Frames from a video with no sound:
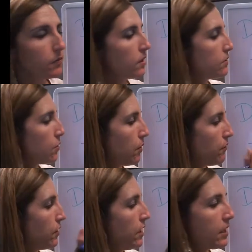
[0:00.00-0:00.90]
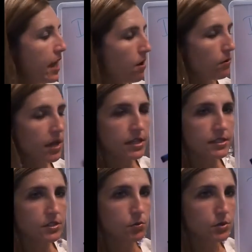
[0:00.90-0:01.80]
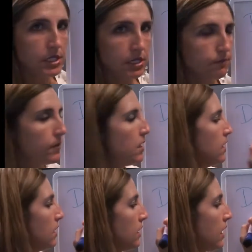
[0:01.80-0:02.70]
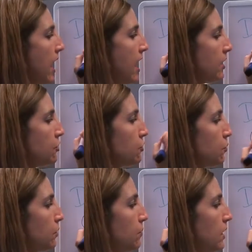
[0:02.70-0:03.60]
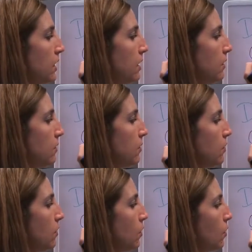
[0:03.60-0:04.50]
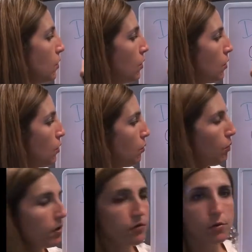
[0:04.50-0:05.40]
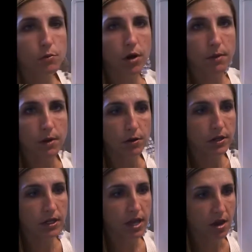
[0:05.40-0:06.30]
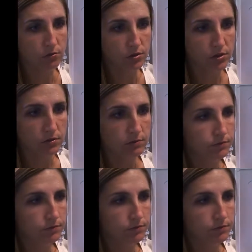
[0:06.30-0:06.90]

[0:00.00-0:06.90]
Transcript: So every account has its own T. Cash would be one of your primary accounts.